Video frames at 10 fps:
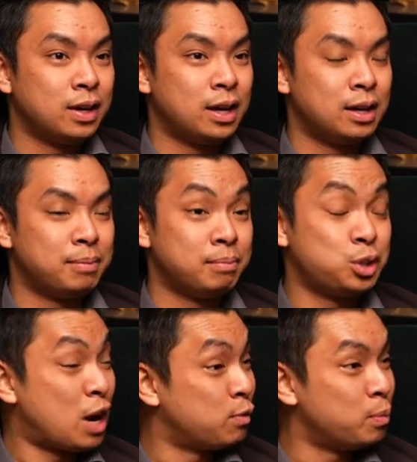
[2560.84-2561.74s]
Um,
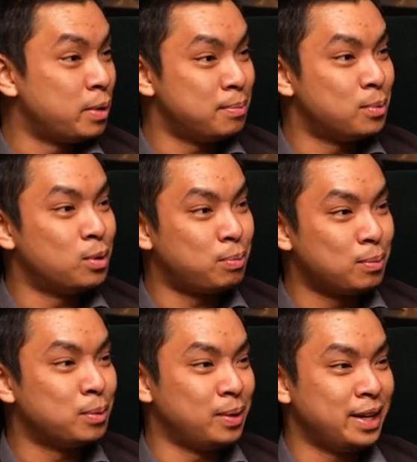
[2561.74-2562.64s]
travel a bit more
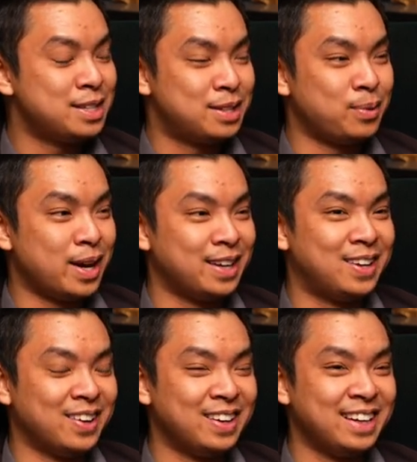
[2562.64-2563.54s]
probably is the way to go. I